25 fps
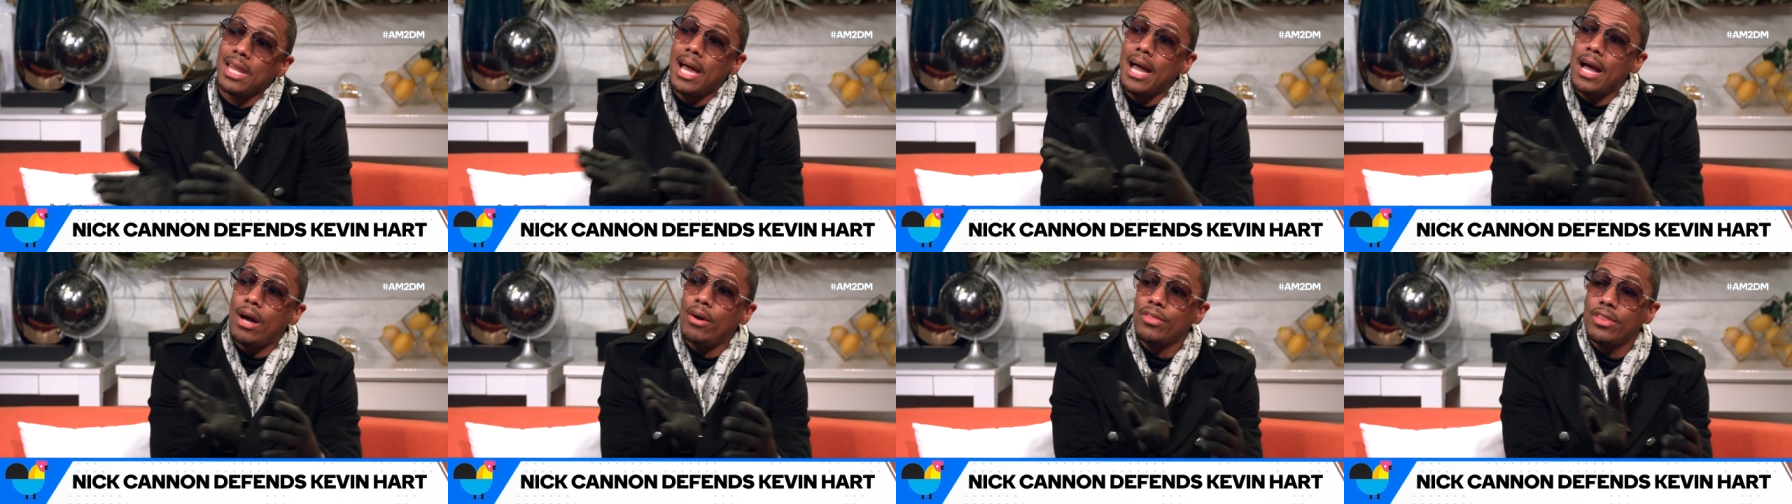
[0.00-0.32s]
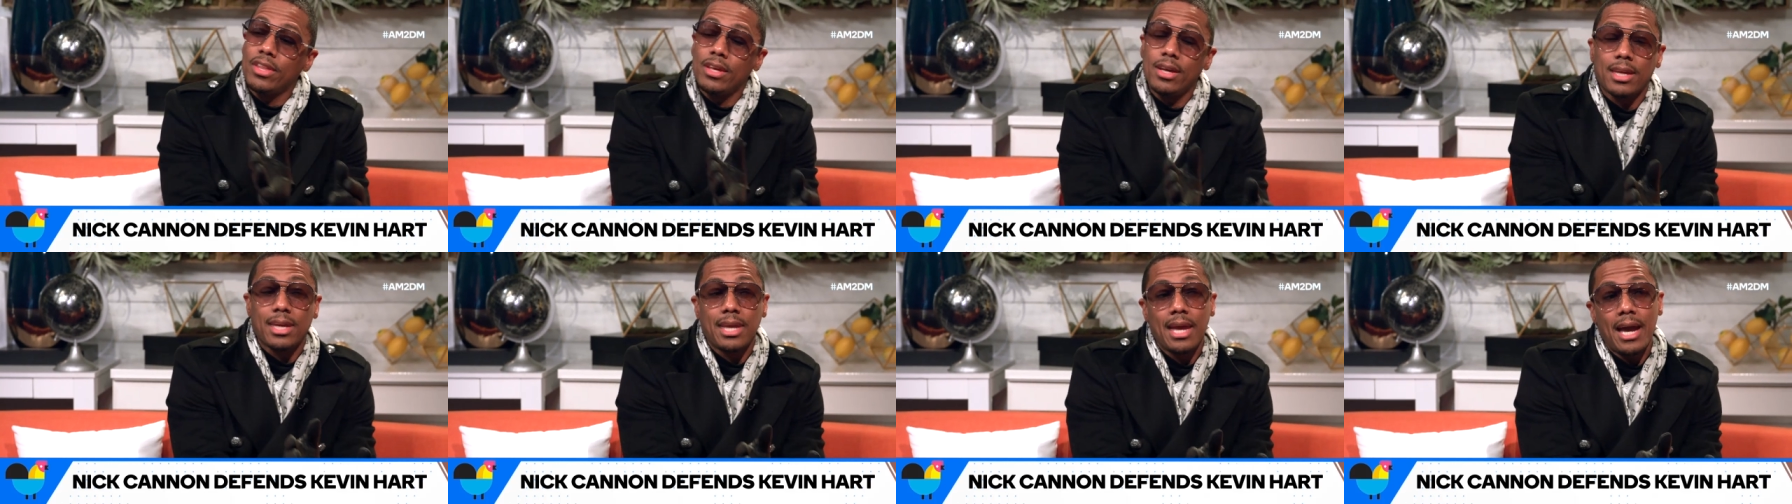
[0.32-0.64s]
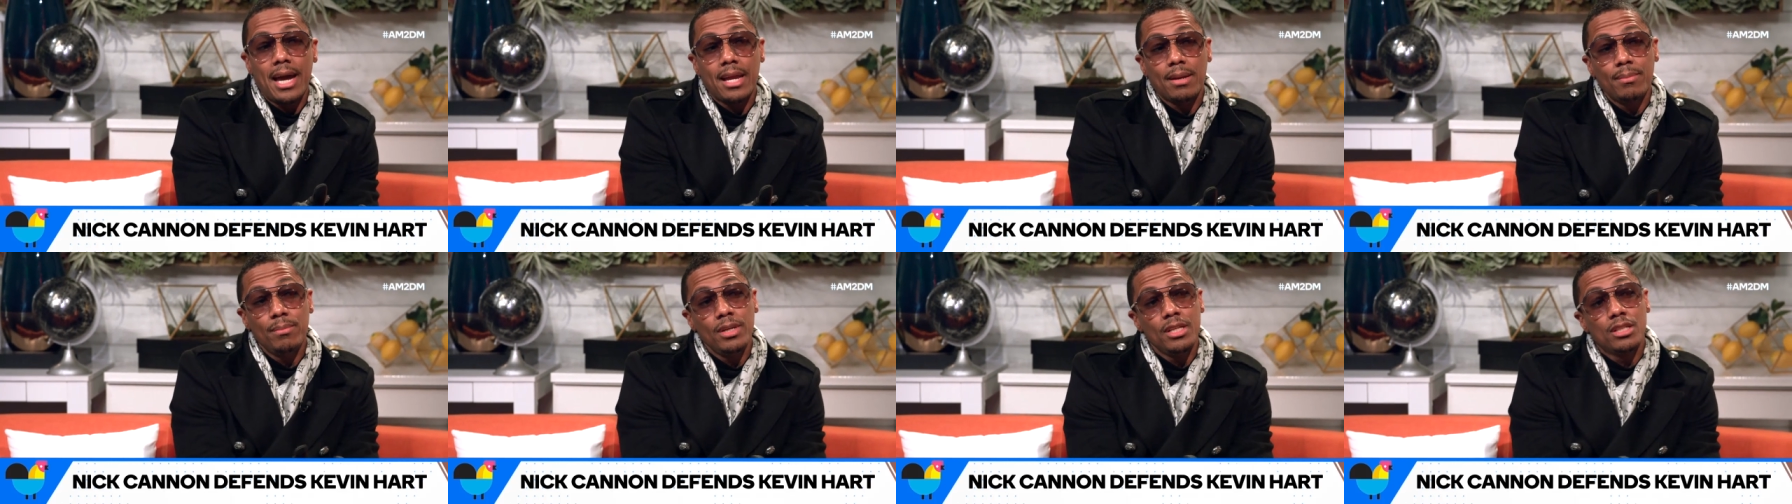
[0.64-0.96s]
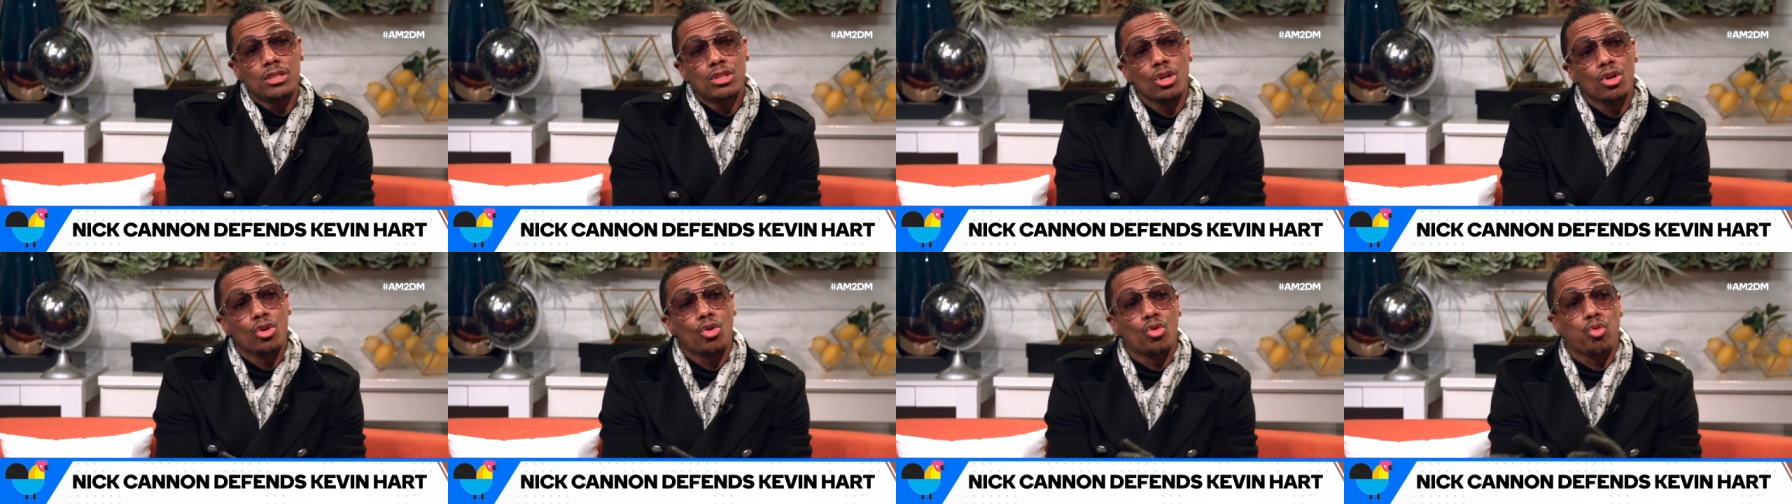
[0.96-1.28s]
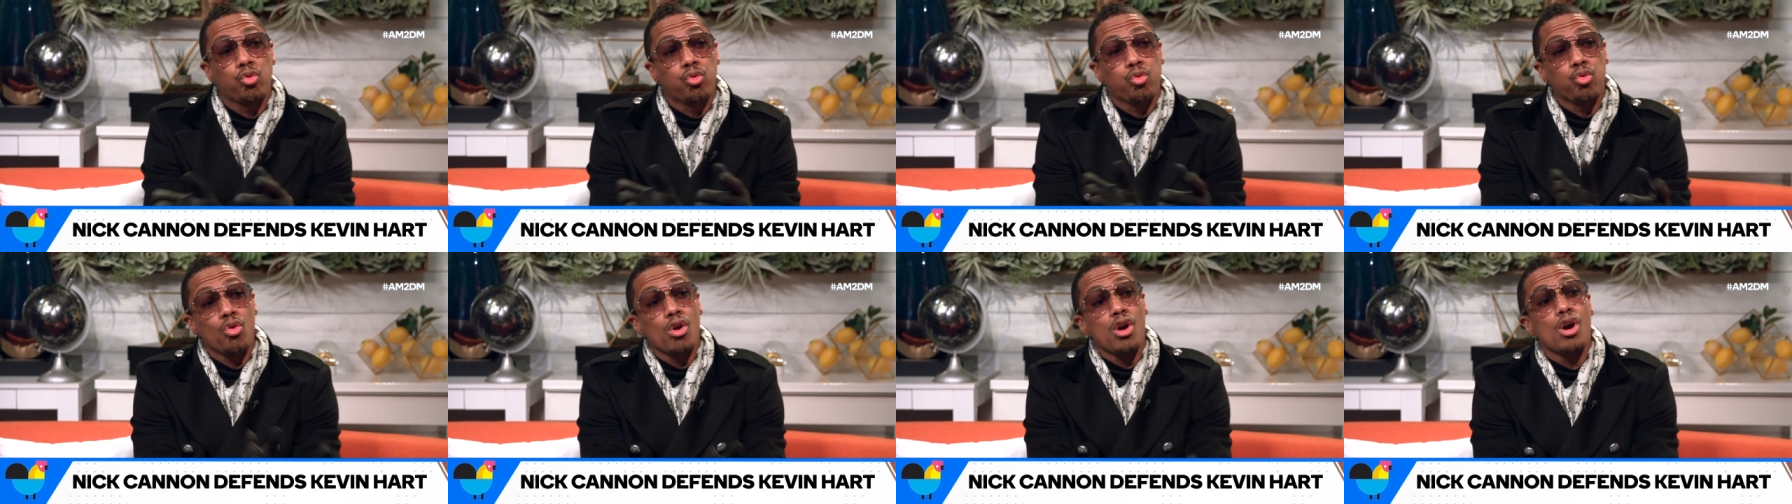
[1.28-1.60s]
allowed the Academy to
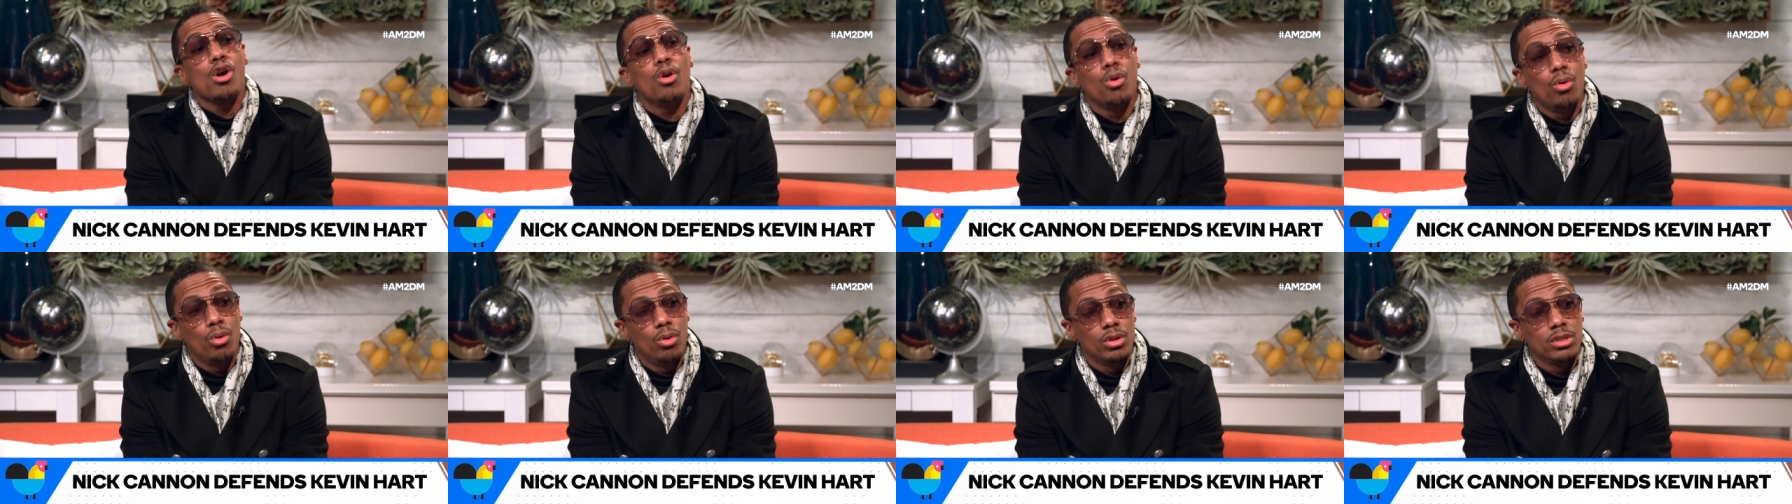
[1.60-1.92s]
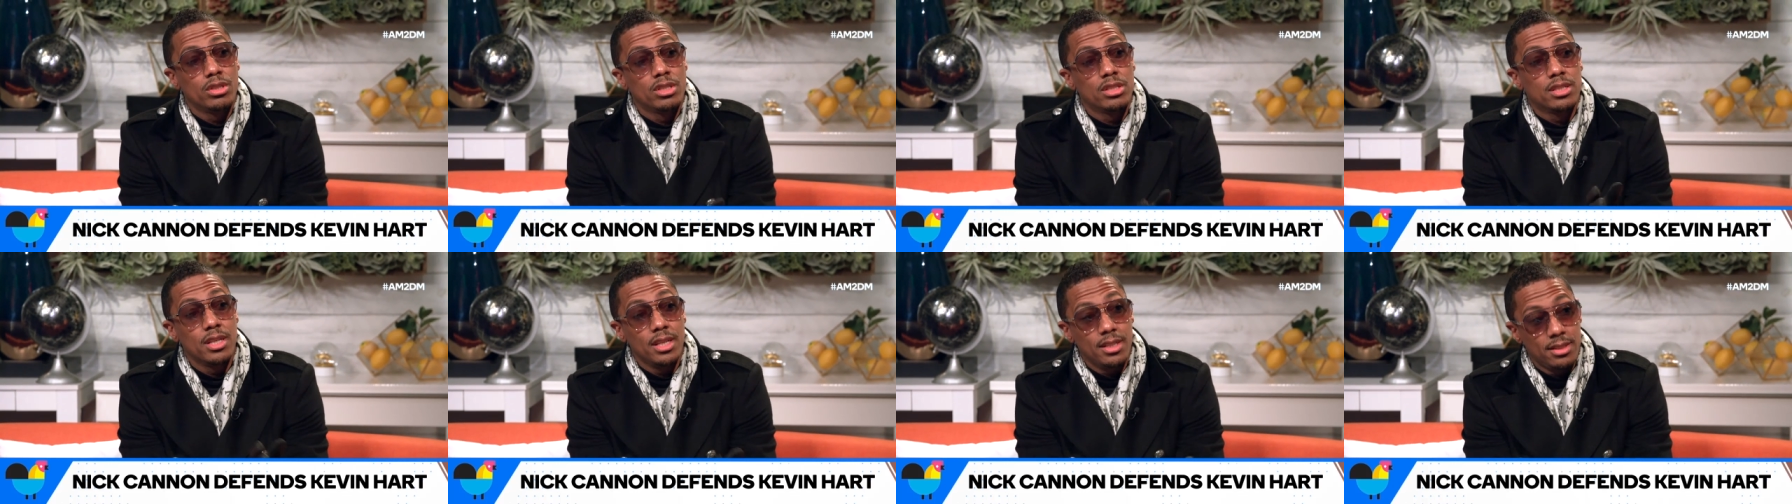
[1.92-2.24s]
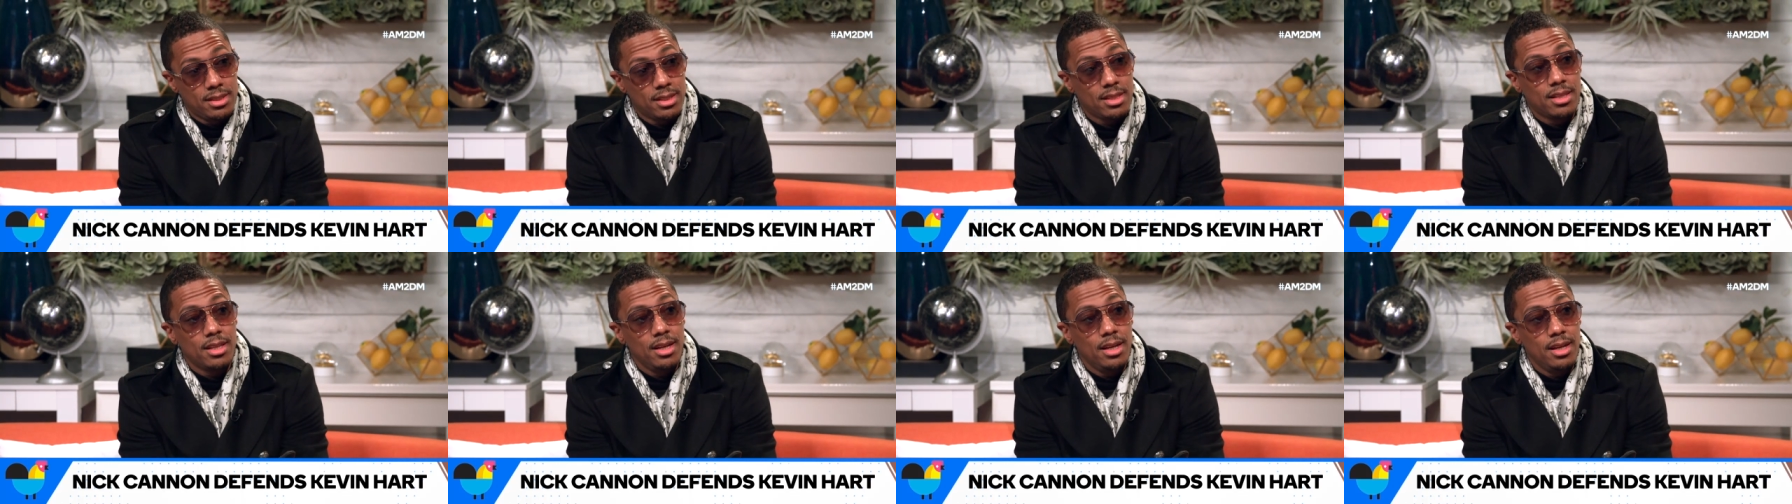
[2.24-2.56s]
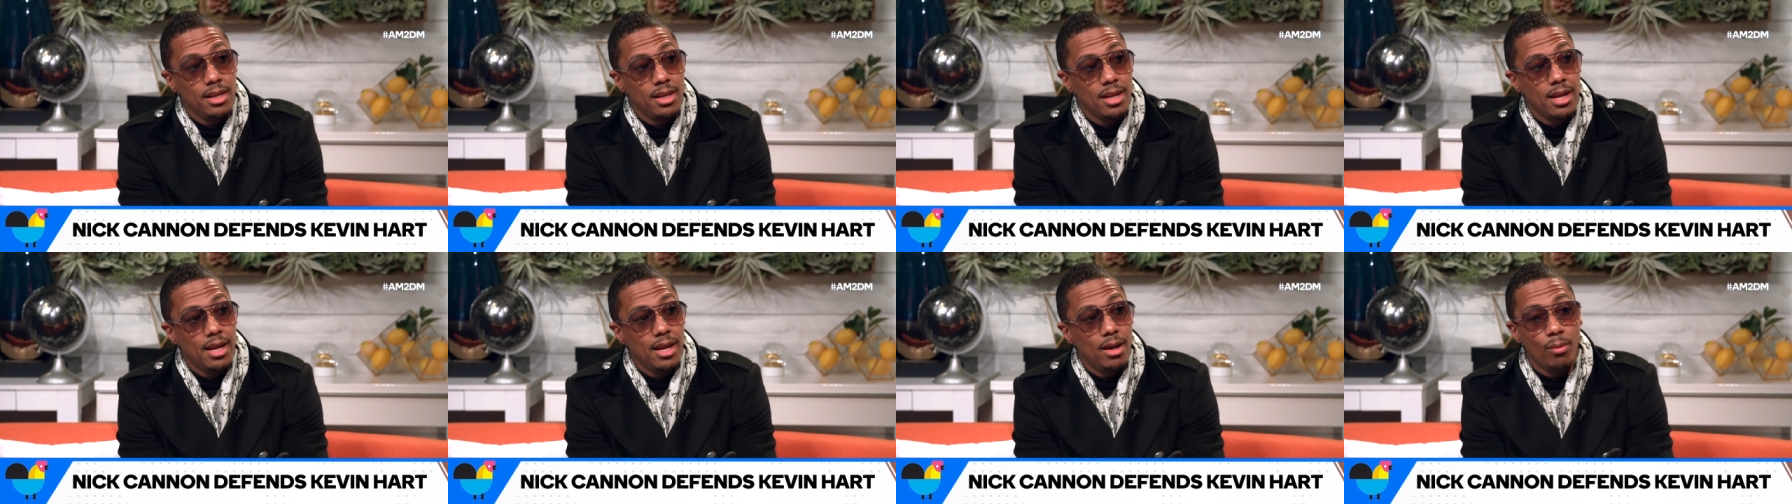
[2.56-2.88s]
grow since then.